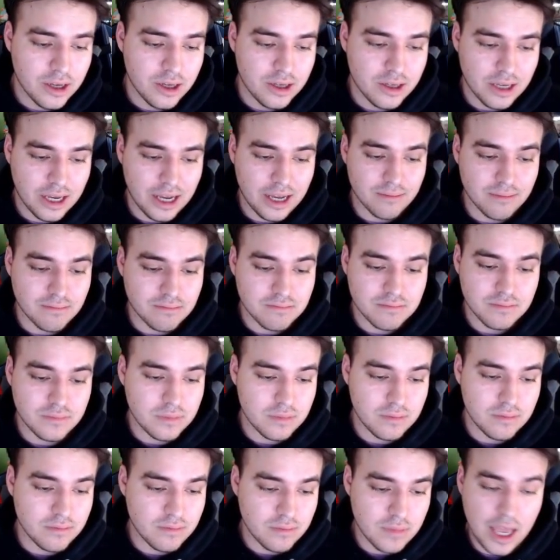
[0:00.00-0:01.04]
And
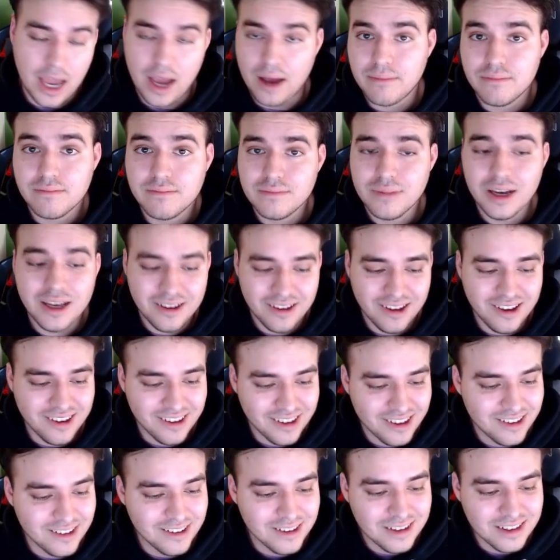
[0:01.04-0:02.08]
yeah.
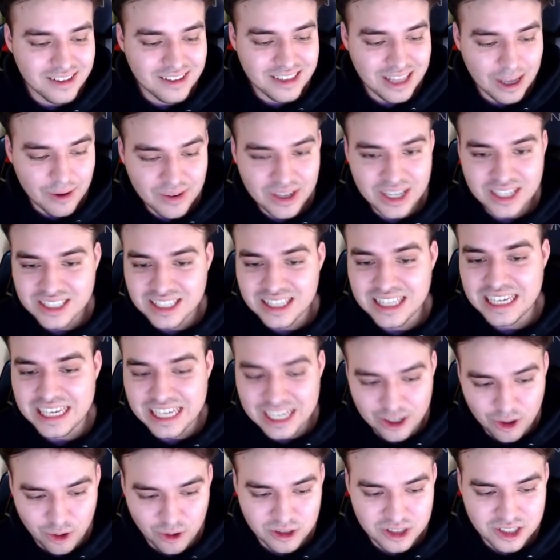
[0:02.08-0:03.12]
Then we get to the
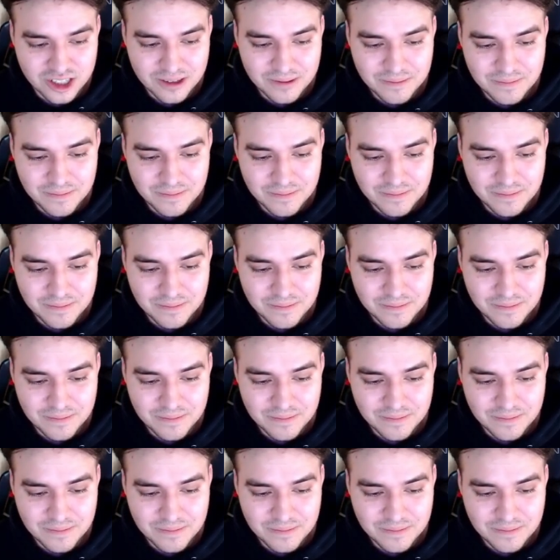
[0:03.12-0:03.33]
Eagles.